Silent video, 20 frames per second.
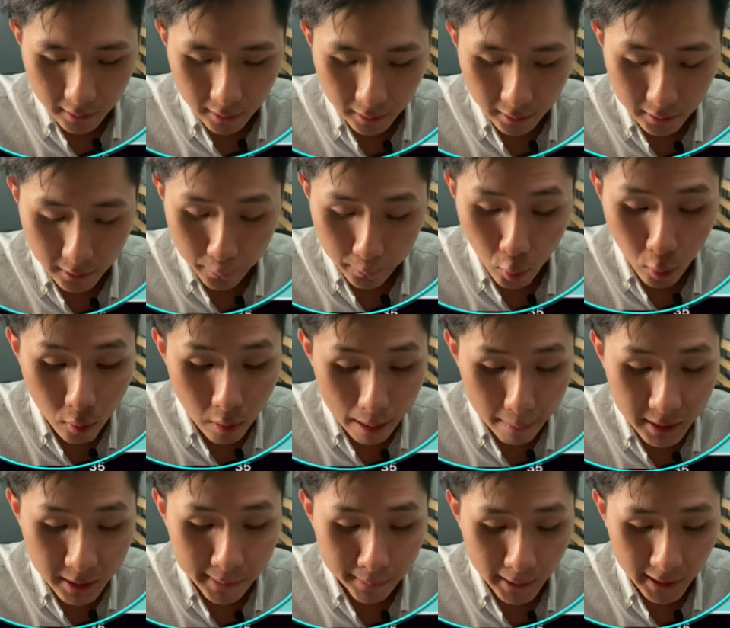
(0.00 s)
the
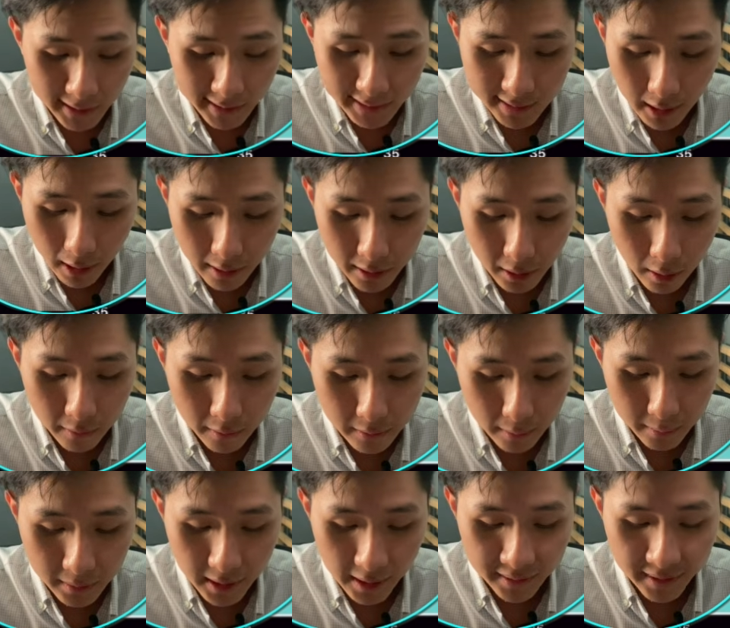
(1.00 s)
programmers might start off
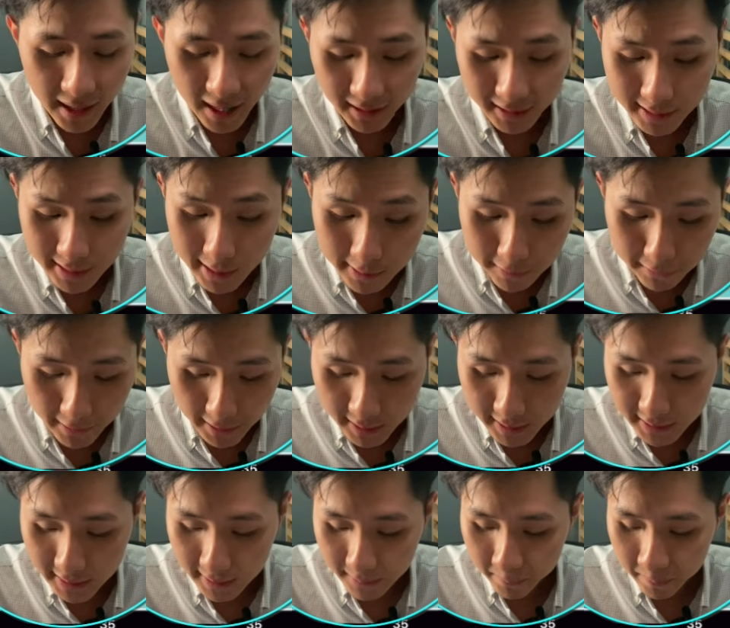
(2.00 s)
from the analysis
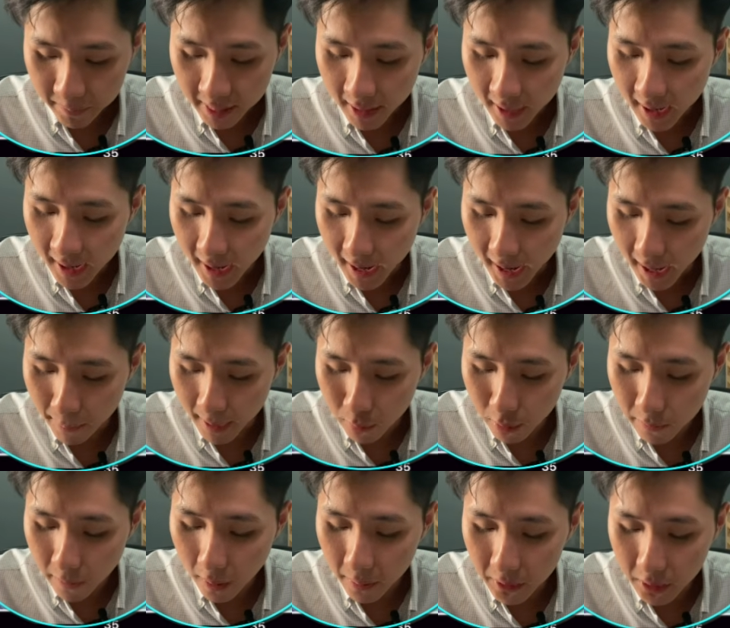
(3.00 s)
phase and
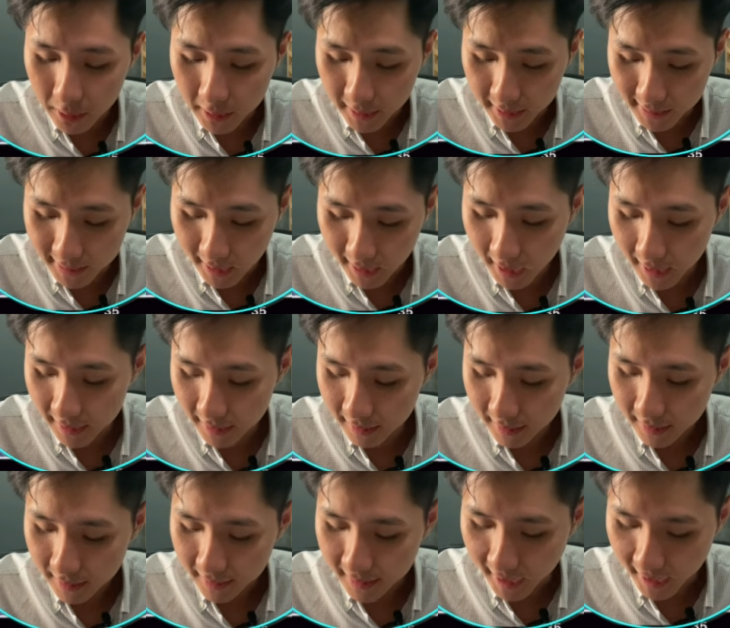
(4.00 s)
move on to design,
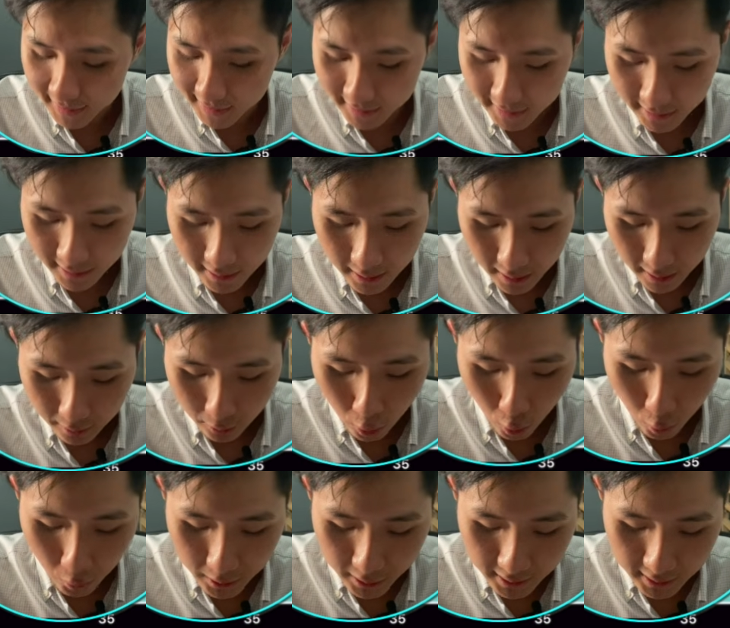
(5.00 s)
test,
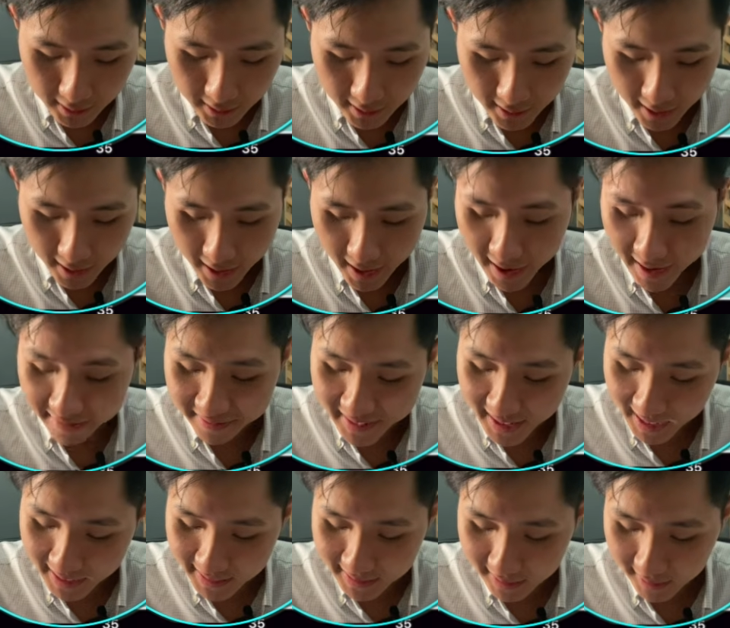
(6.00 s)
coding, and
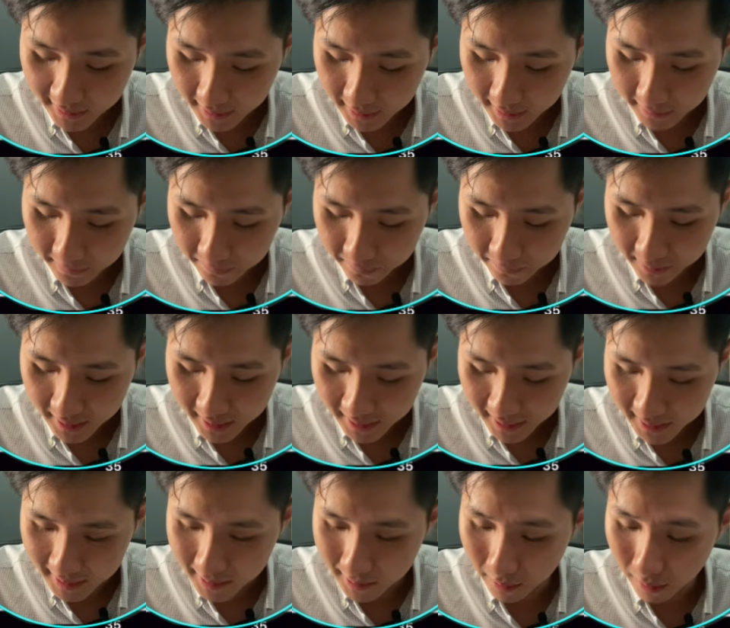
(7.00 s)
testing.
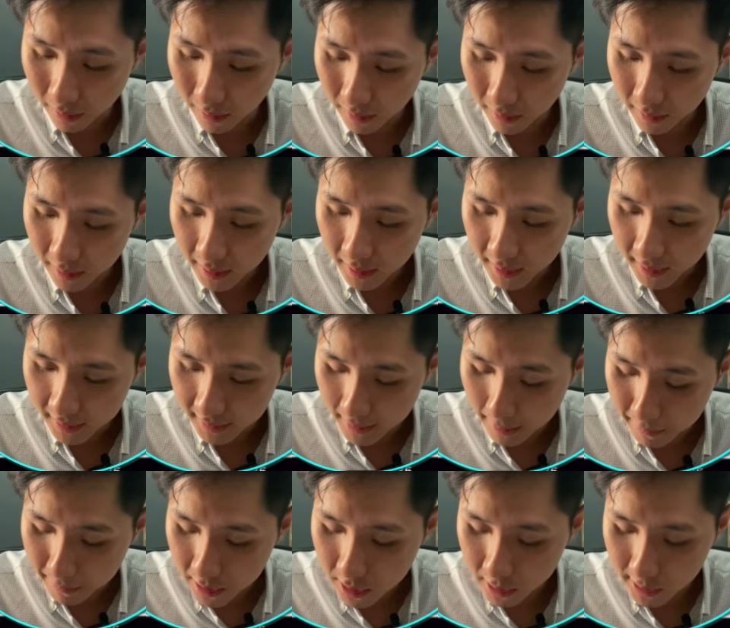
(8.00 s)
So
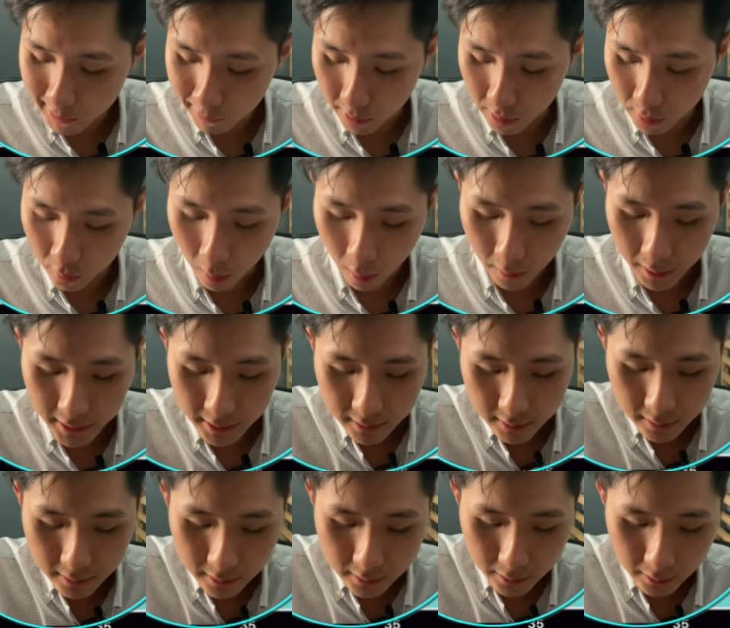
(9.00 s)
let me just redraw it
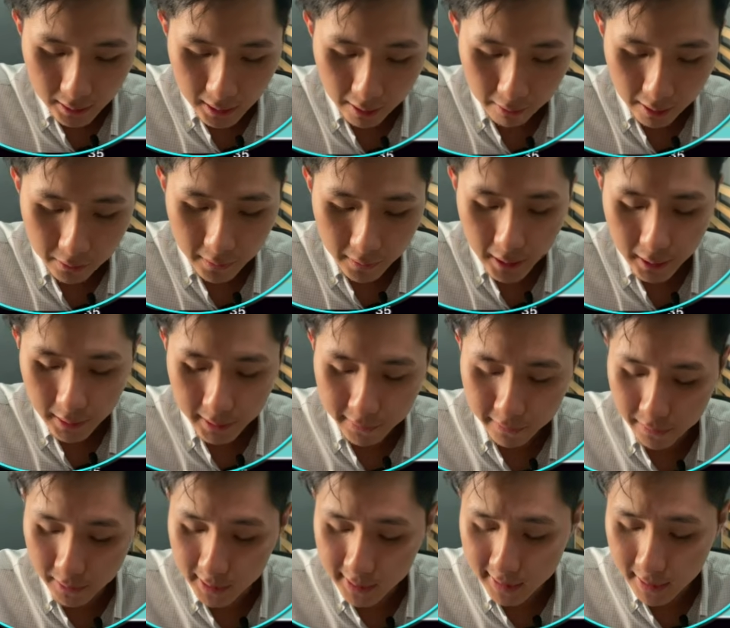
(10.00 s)
to clarify.
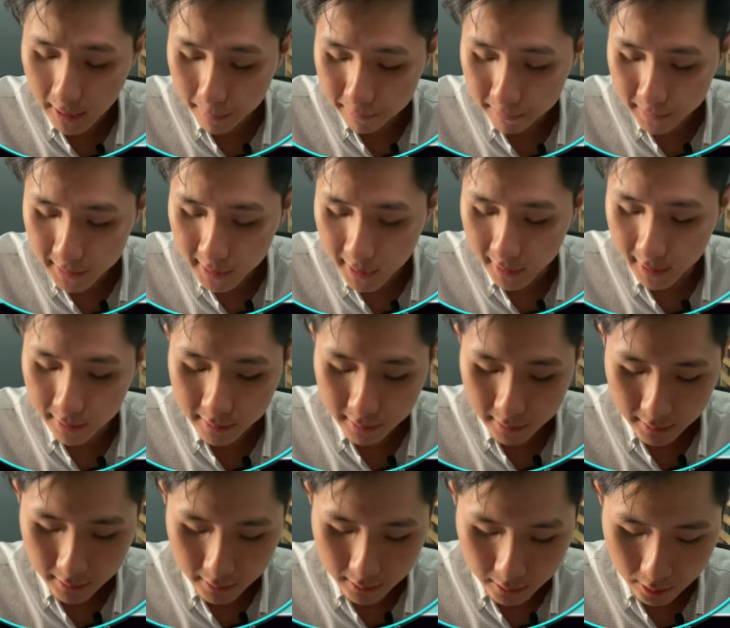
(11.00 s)
First step, second,
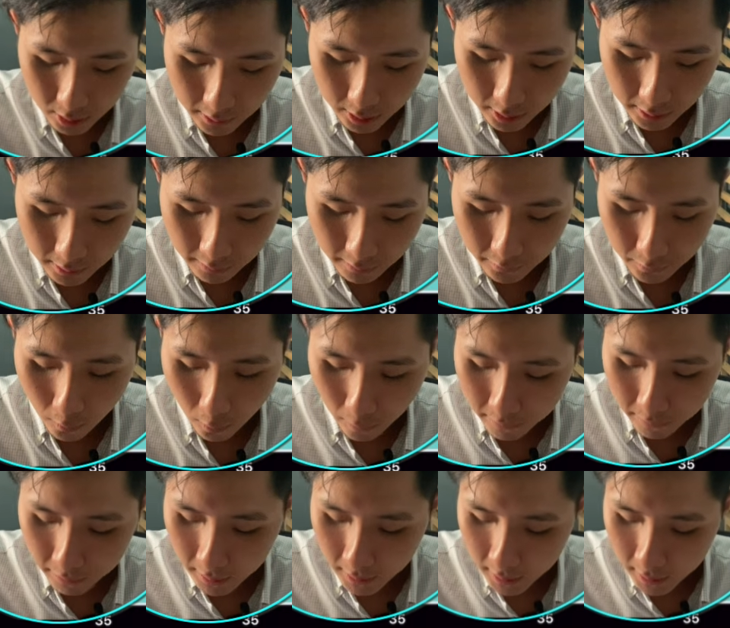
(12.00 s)
third, fourth.